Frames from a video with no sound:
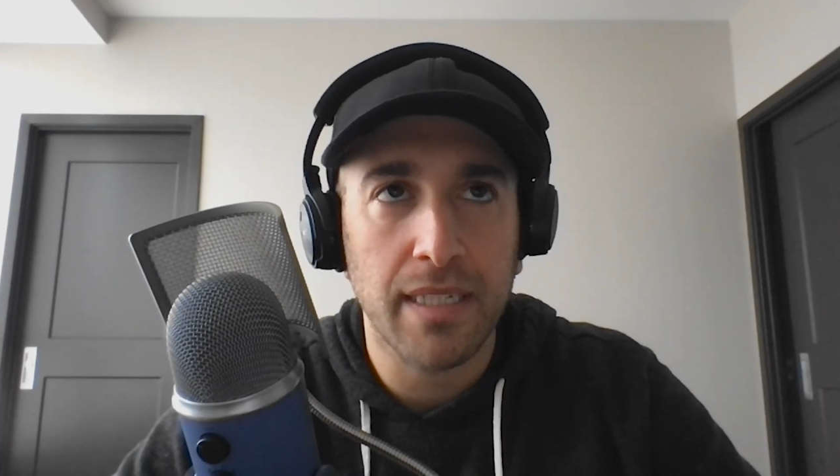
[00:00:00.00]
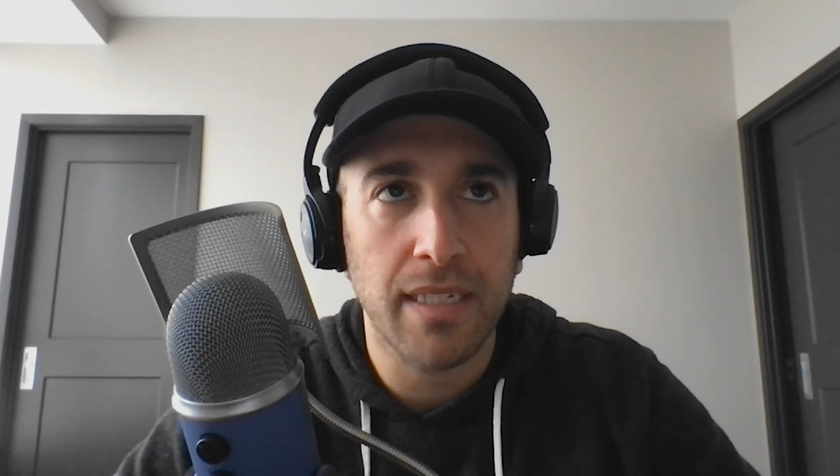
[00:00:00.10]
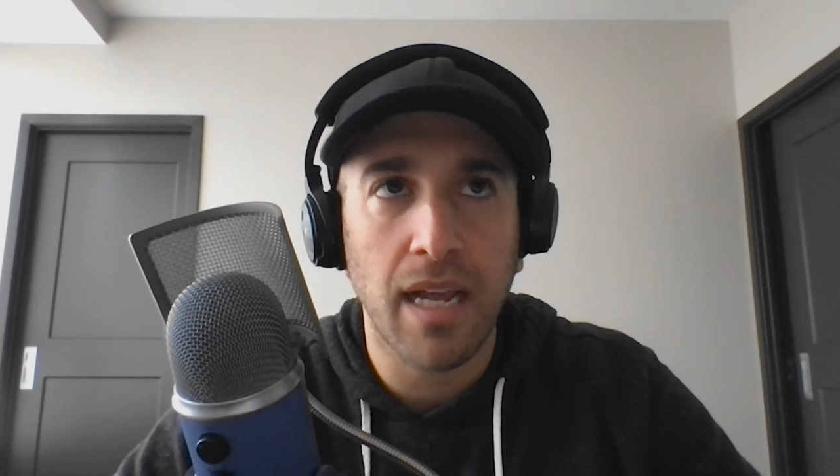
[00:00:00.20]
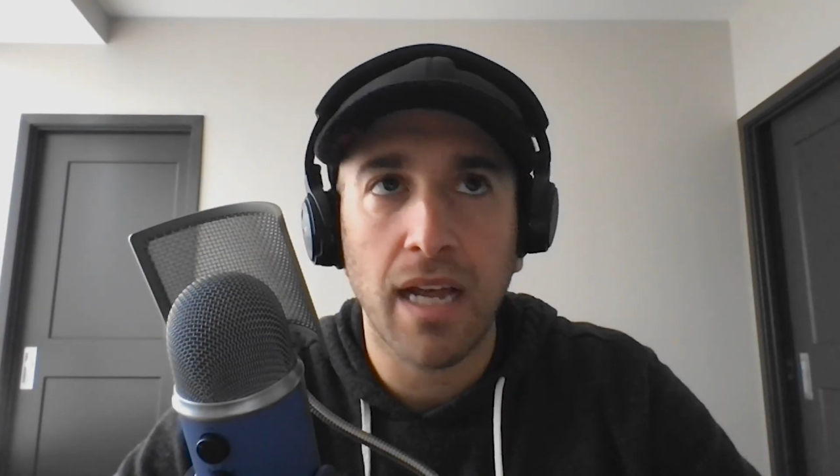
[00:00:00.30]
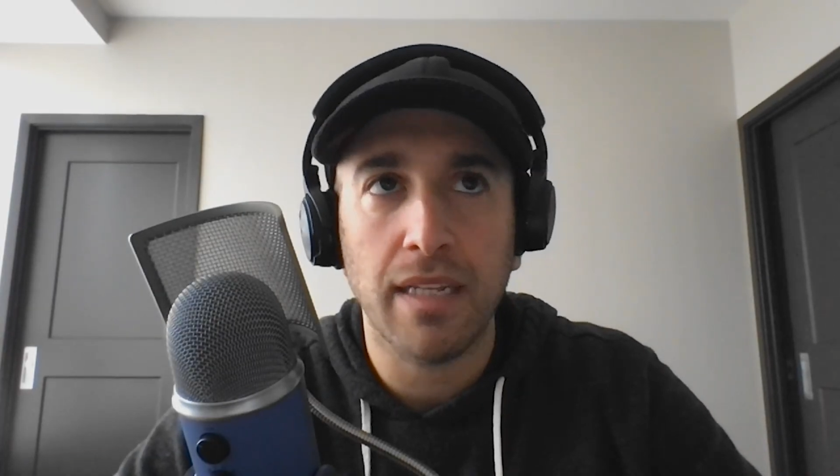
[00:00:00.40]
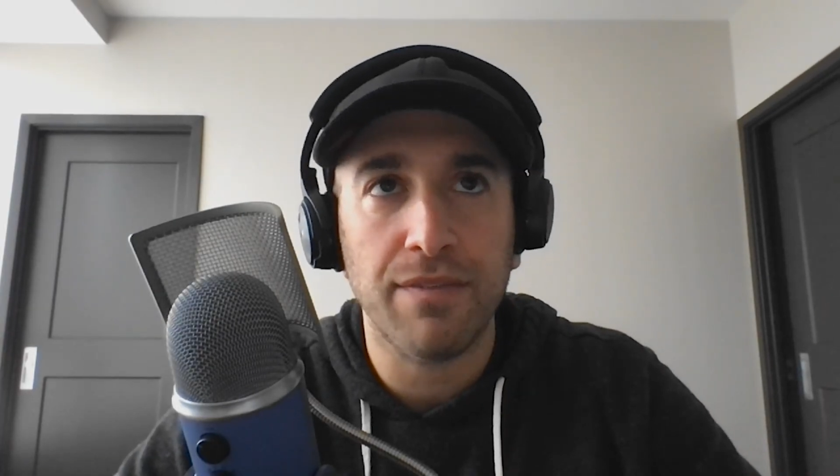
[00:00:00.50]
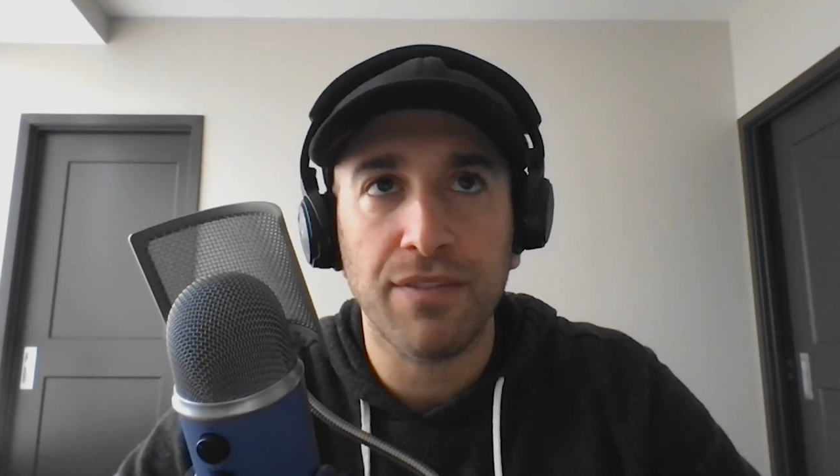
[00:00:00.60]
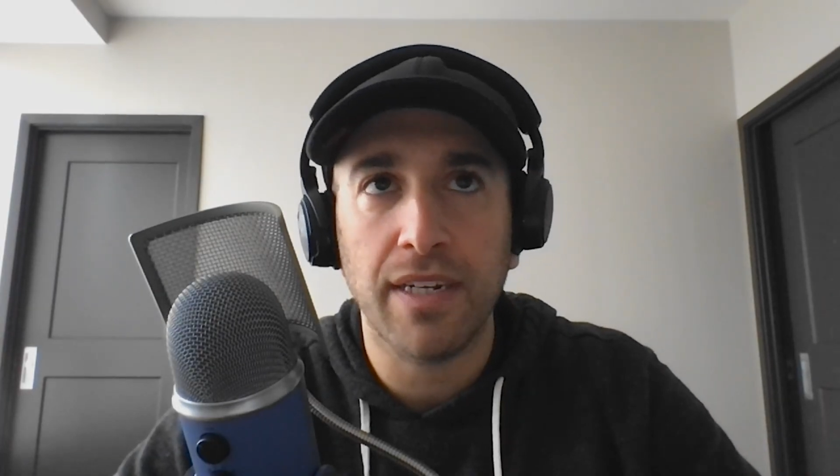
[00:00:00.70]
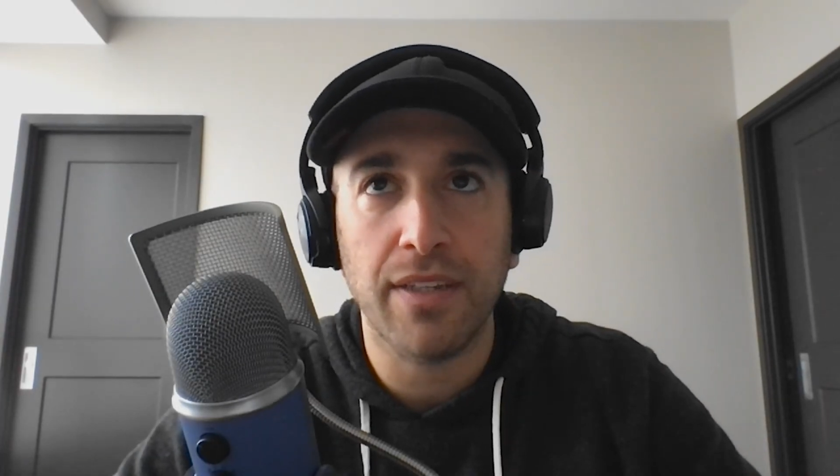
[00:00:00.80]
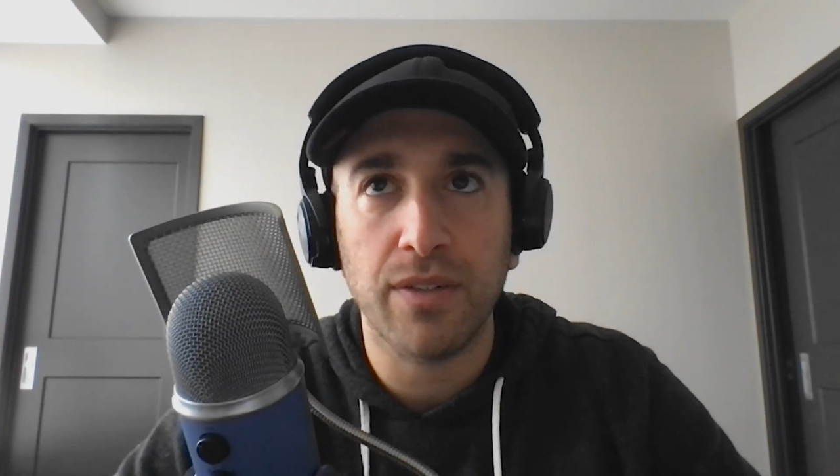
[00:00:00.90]
not
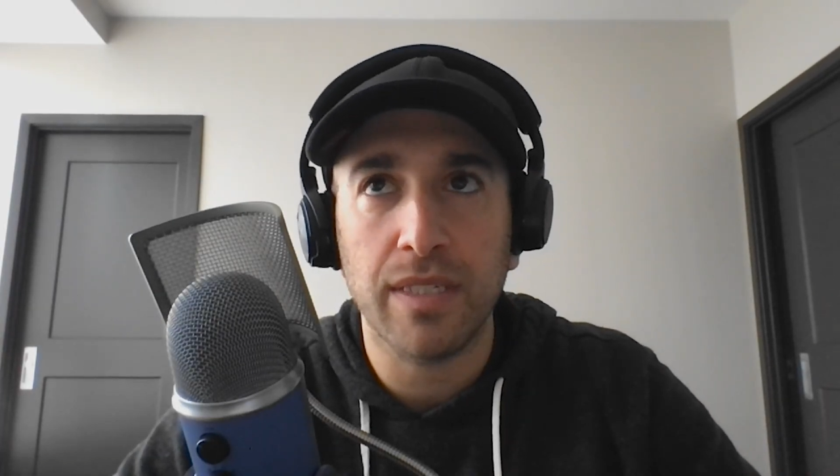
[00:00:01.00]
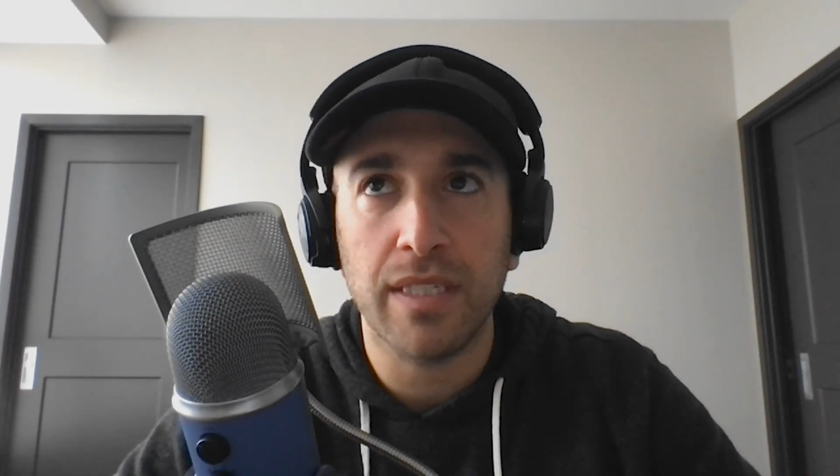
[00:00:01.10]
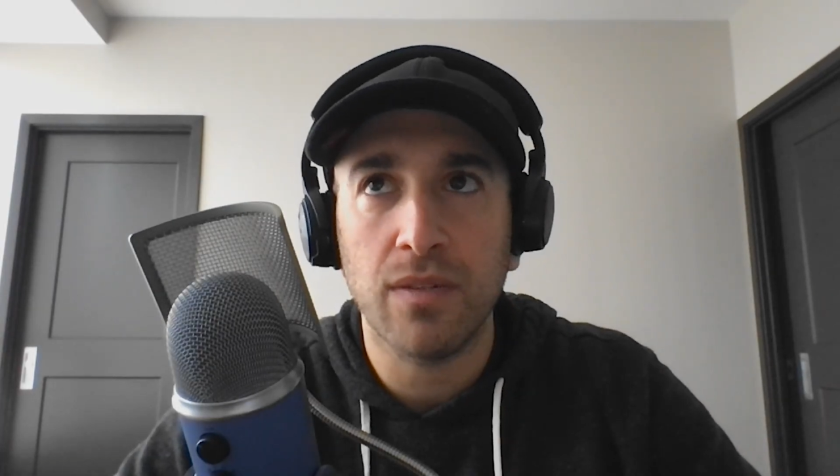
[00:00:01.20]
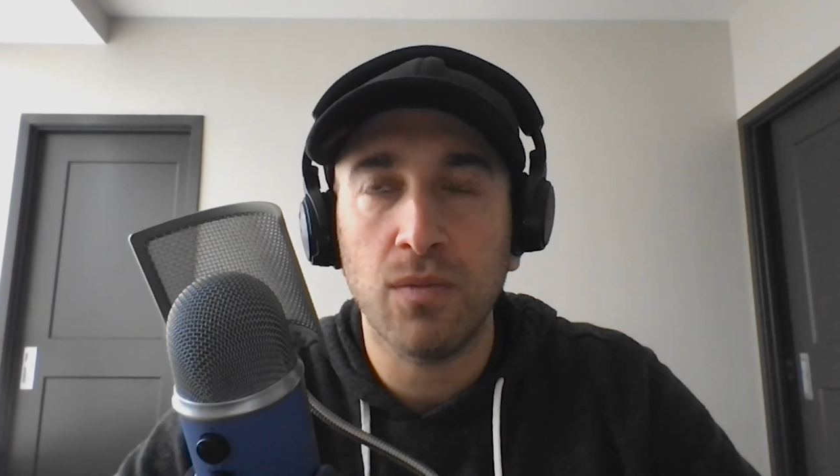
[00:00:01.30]
for any other reason.